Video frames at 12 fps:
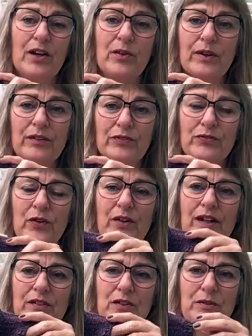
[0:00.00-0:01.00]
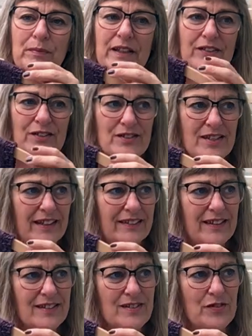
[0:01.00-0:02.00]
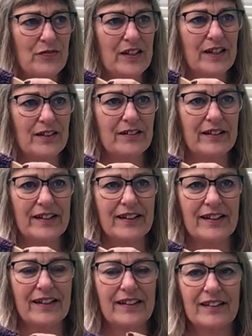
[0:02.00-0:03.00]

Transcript: around 400 meters. And that's a fingering,